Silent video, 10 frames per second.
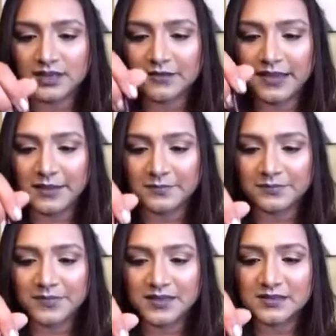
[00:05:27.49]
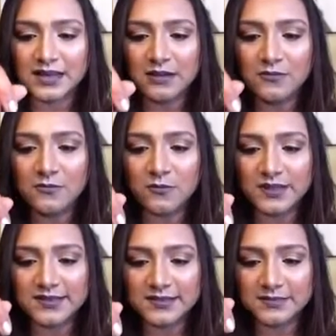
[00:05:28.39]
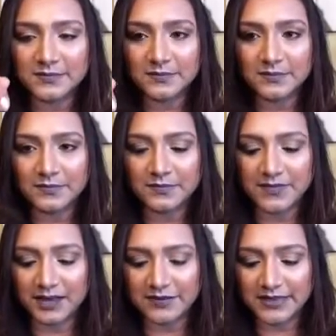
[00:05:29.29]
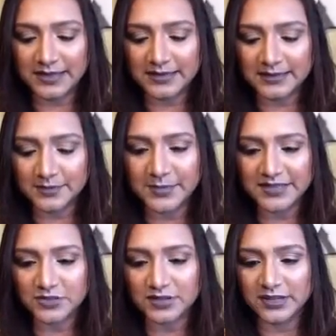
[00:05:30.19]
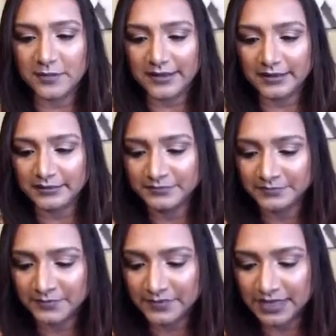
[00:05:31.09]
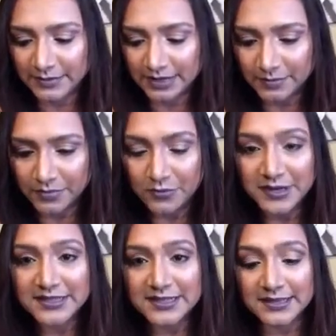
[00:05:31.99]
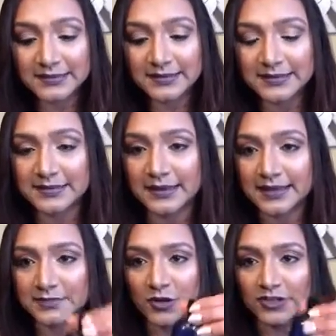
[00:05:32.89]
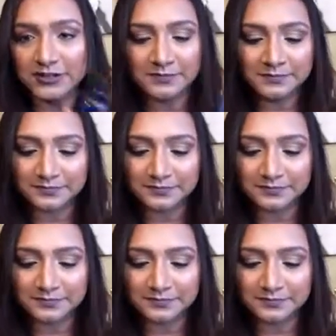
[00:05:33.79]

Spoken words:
Okay, so now once everything is mixed really well, I'm gonna pour it in this glass bottle.